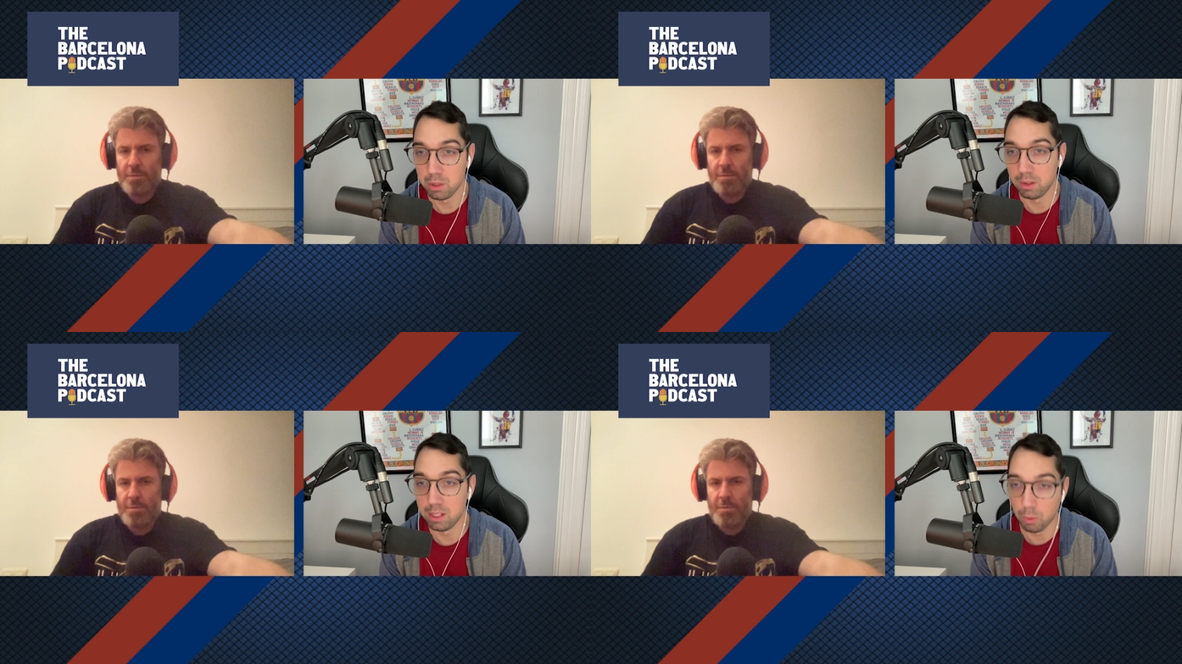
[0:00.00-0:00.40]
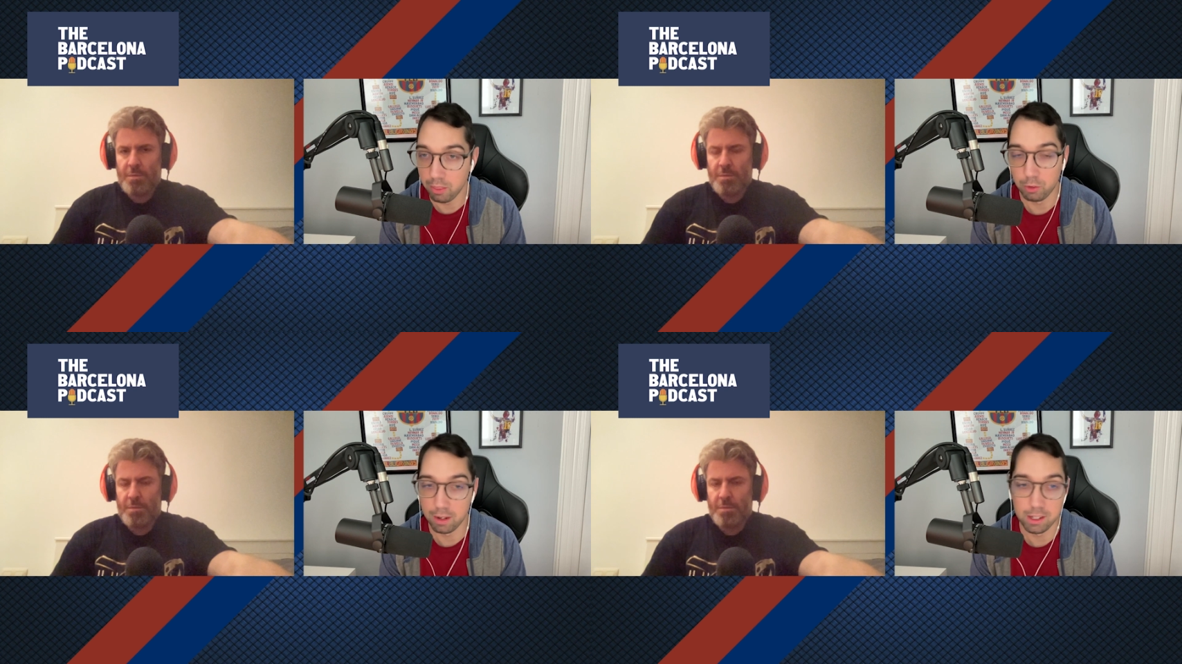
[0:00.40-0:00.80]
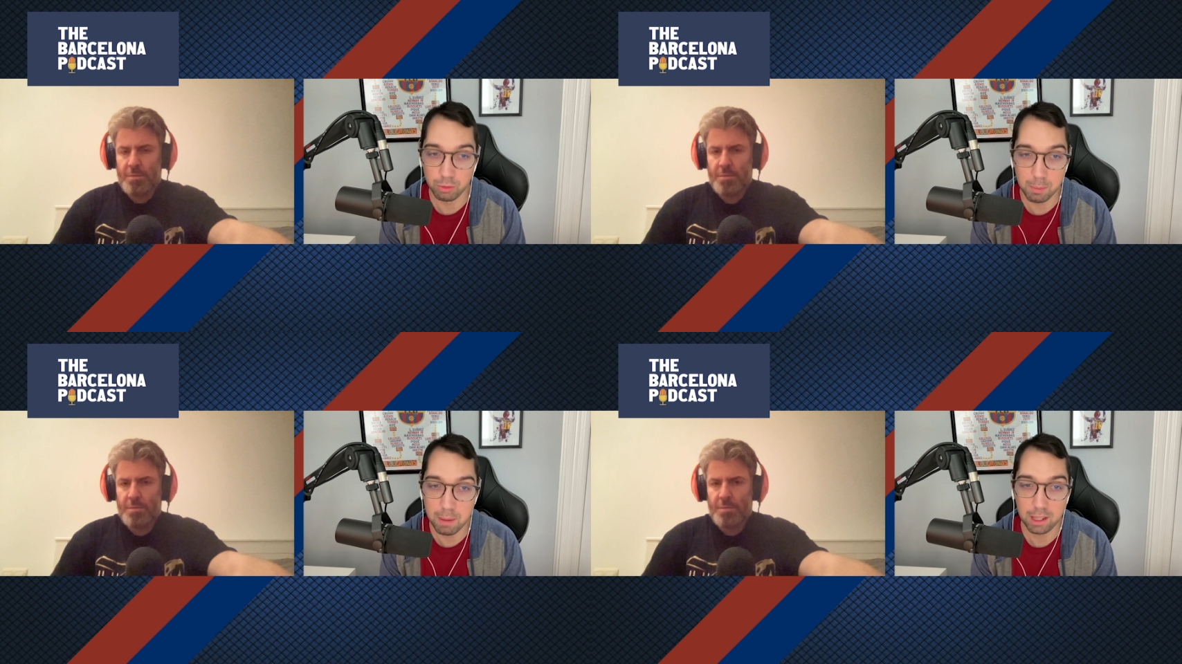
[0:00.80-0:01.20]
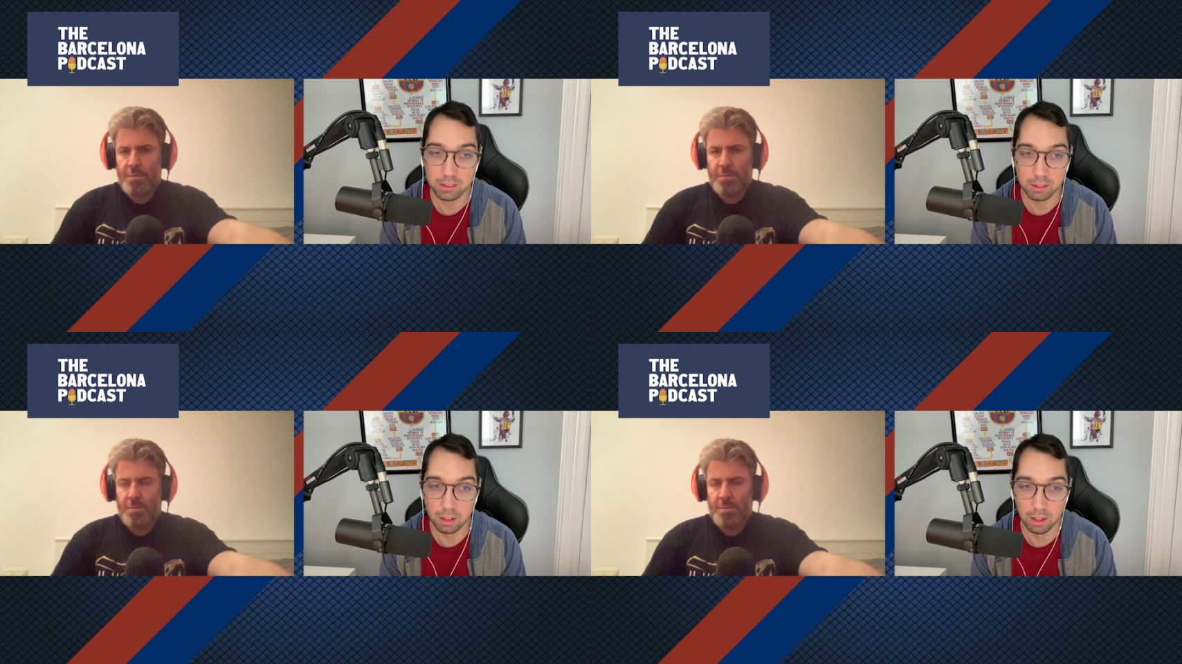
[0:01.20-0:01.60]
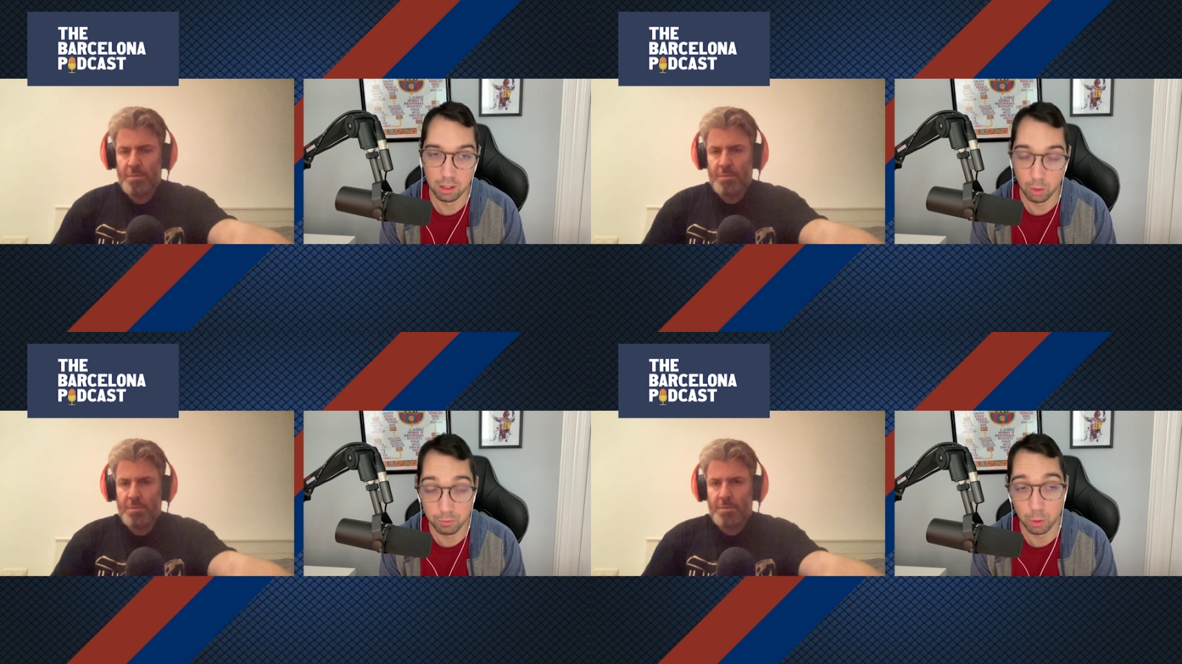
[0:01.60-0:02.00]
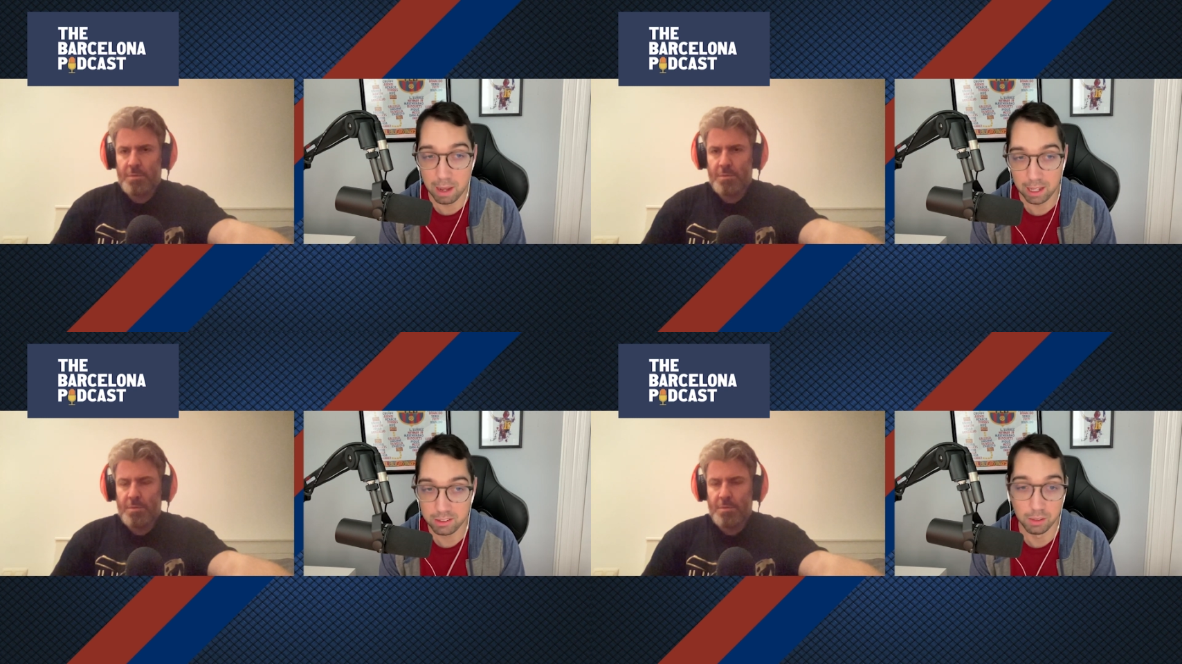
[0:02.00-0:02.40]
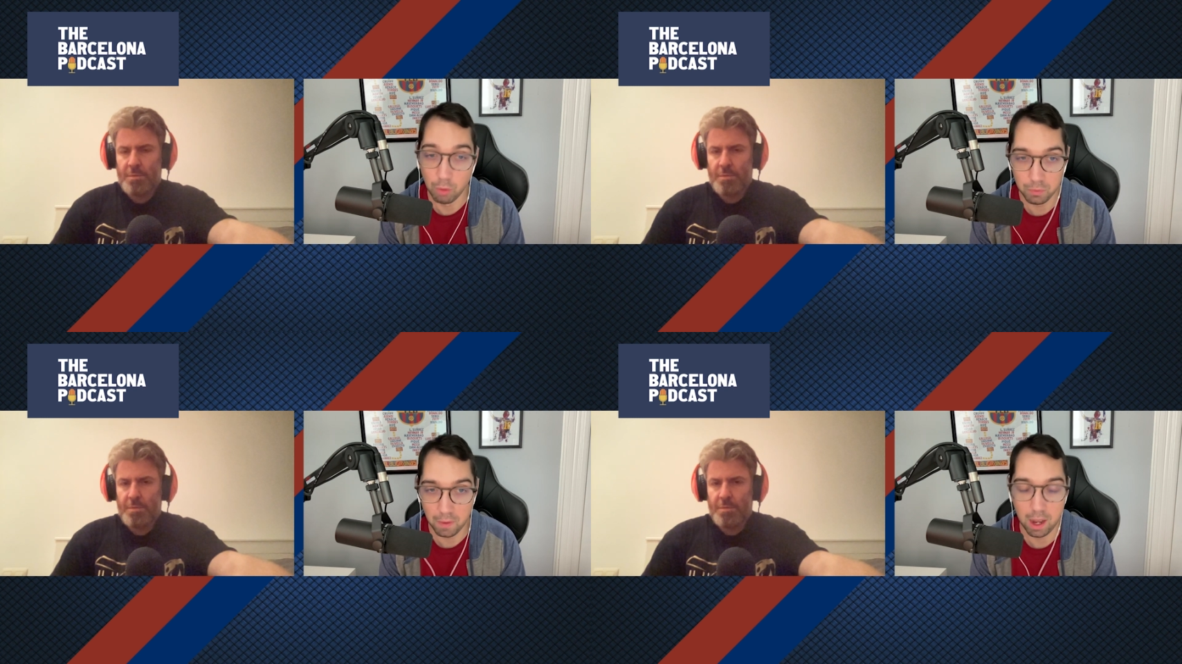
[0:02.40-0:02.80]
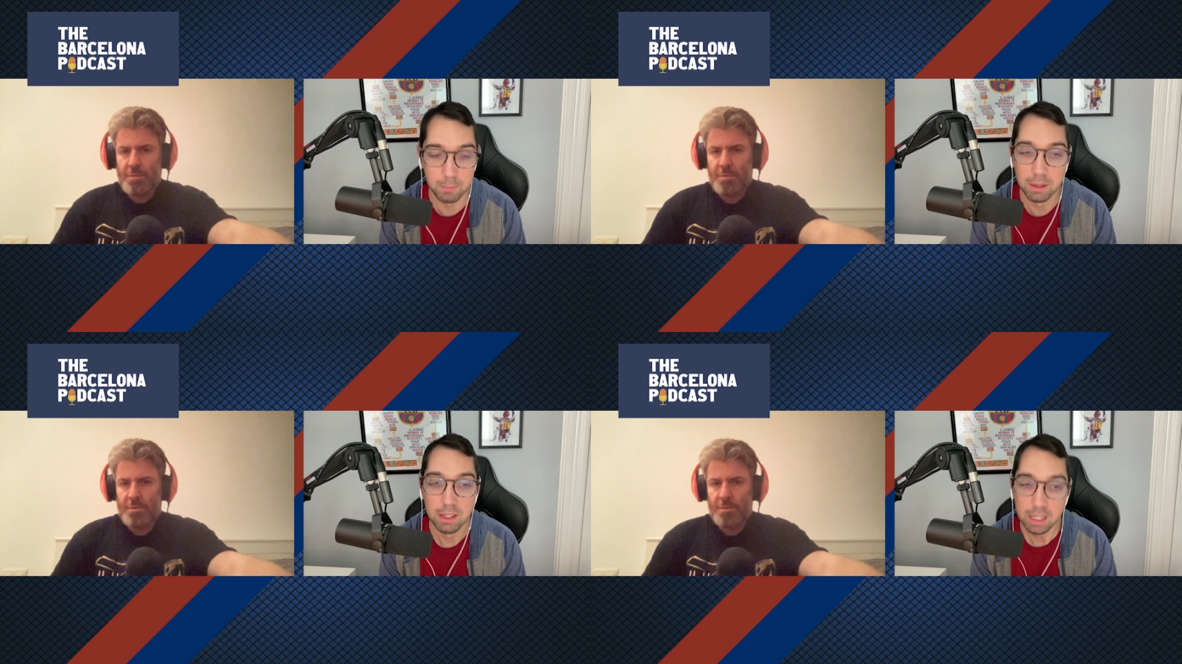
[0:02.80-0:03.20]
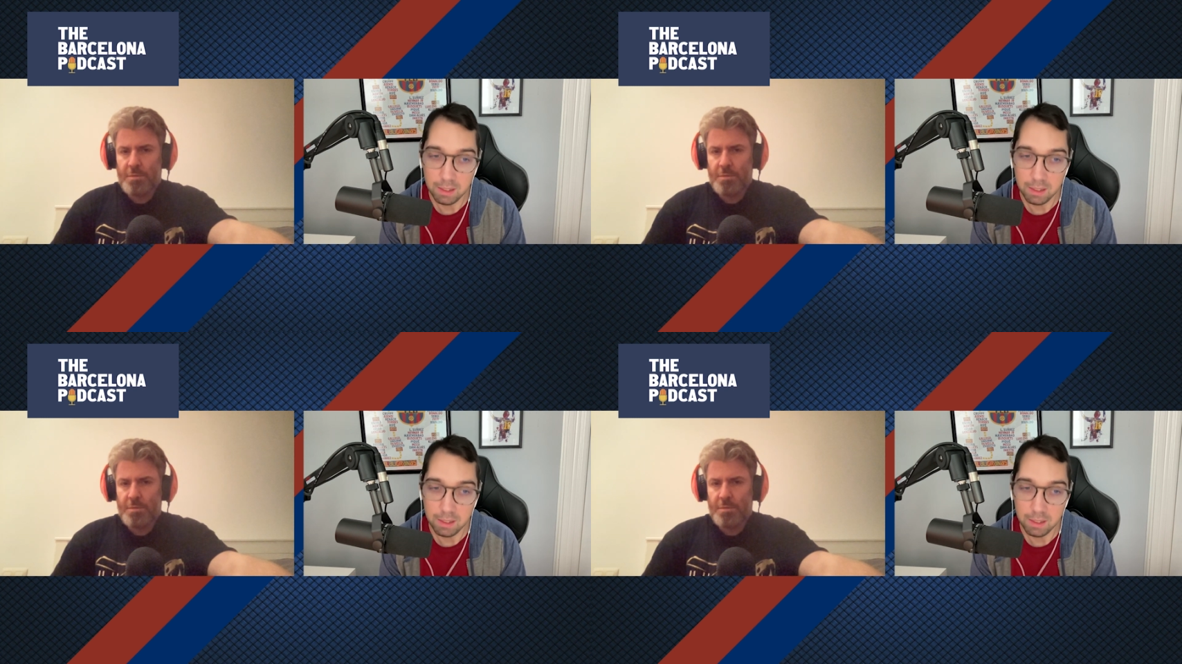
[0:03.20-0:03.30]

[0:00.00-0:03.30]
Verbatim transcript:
Speaker 1: you know, he's one of the greatest right backs uh, or fullbacks of all time mm.